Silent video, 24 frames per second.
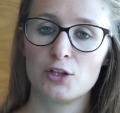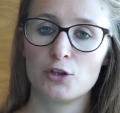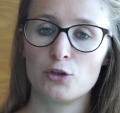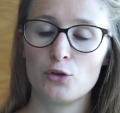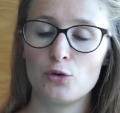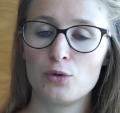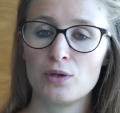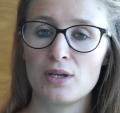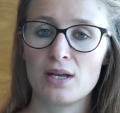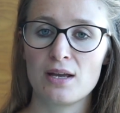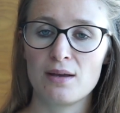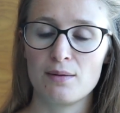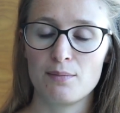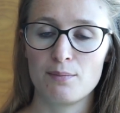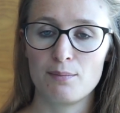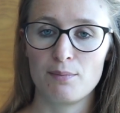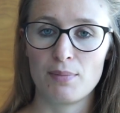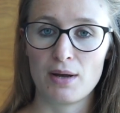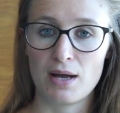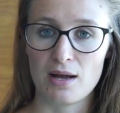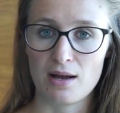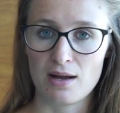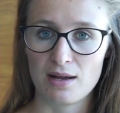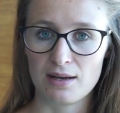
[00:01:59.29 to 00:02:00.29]
to je
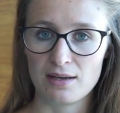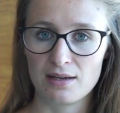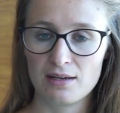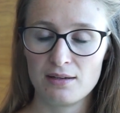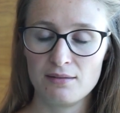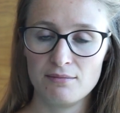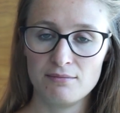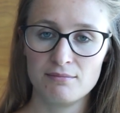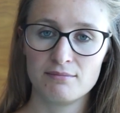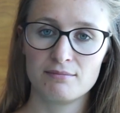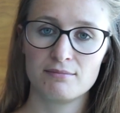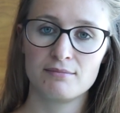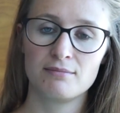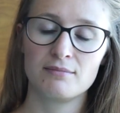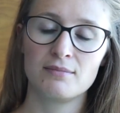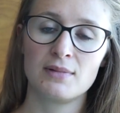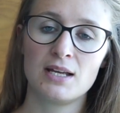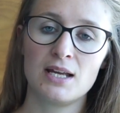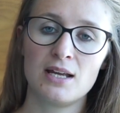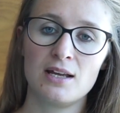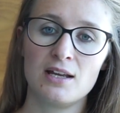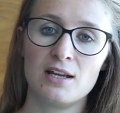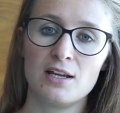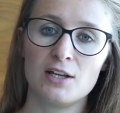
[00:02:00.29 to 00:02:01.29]
pán,
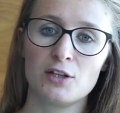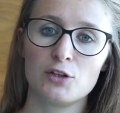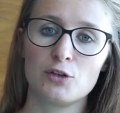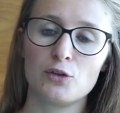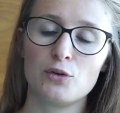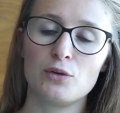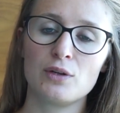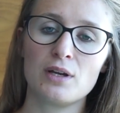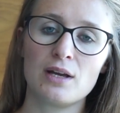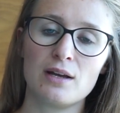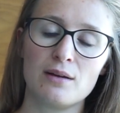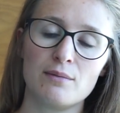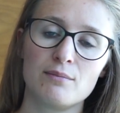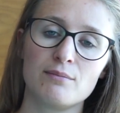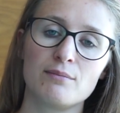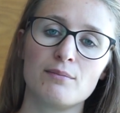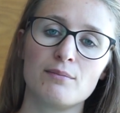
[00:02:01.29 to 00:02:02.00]
to je